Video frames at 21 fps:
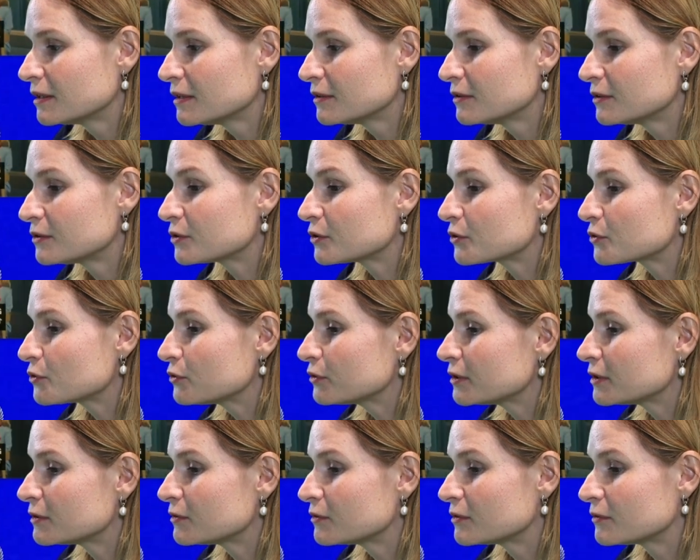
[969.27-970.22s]
The
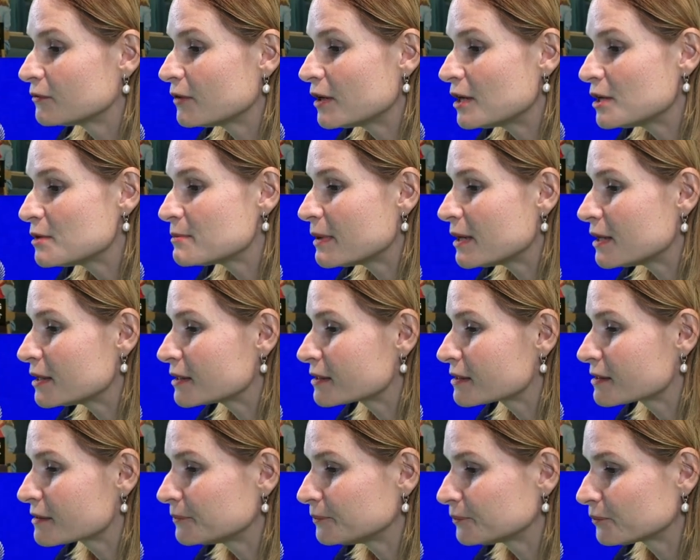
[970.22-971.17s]
recruited
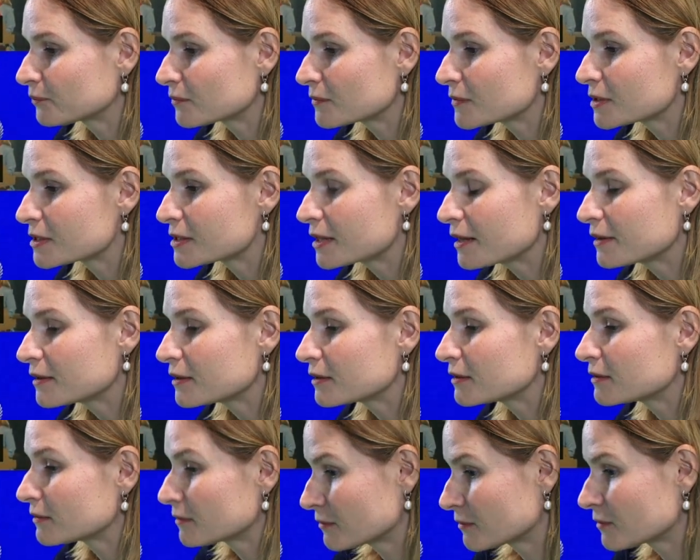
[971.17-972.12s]
firebugs say that
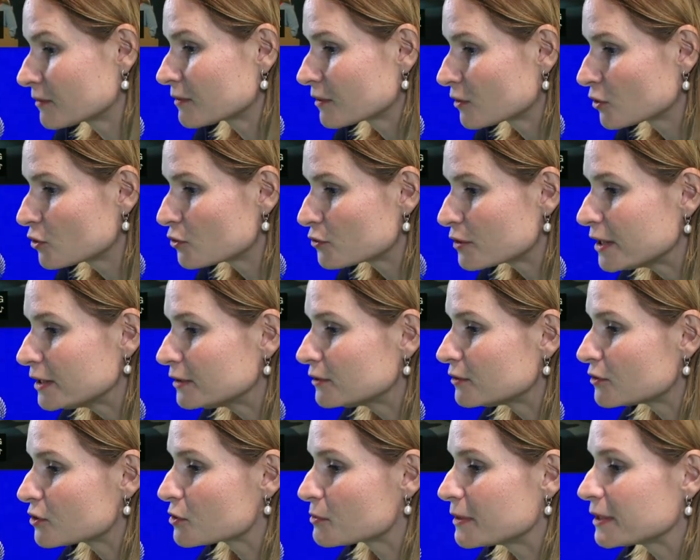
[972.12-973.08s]

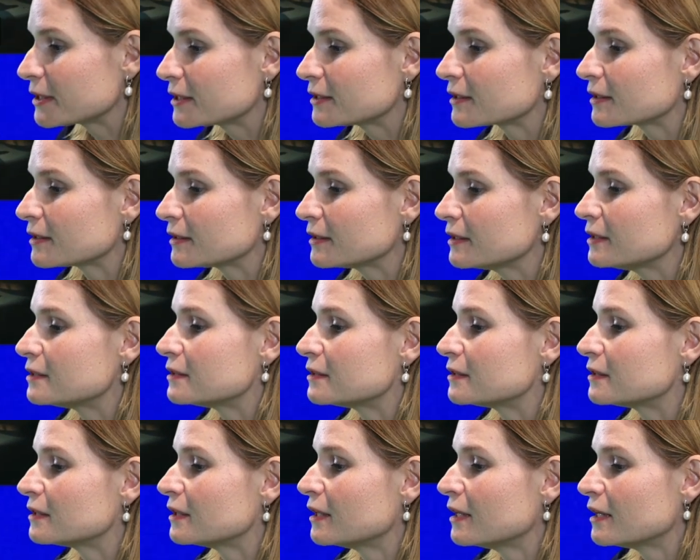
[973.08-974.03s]
curators make it
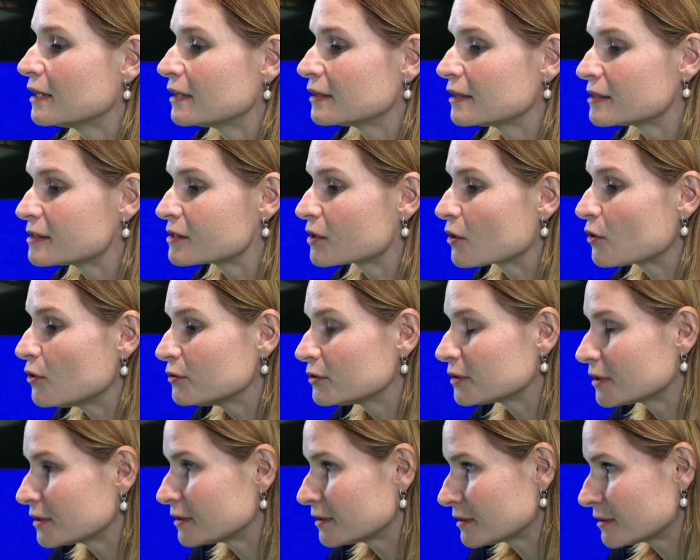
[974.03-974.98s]
clear that the
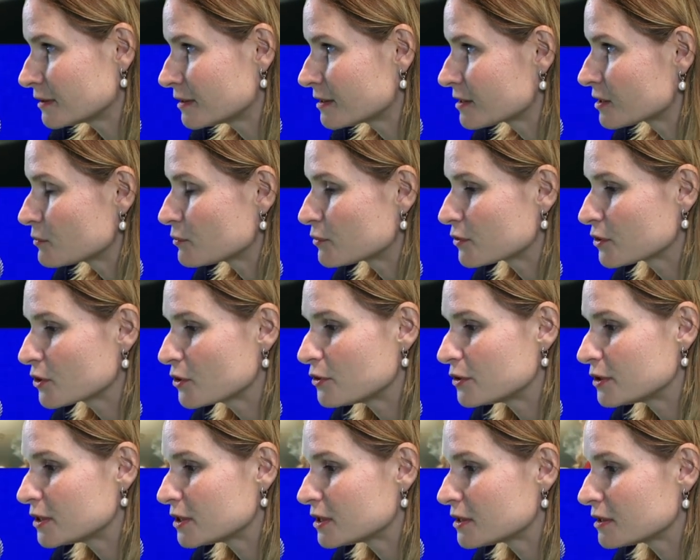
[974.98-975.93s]
content is a
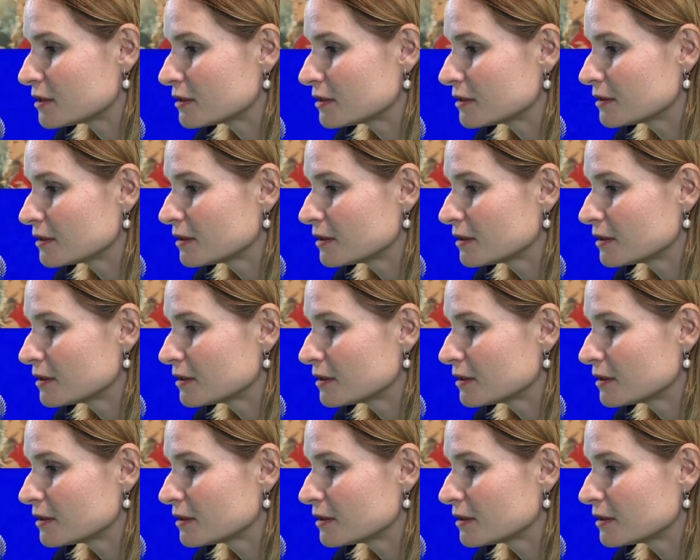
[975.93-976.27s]
priority.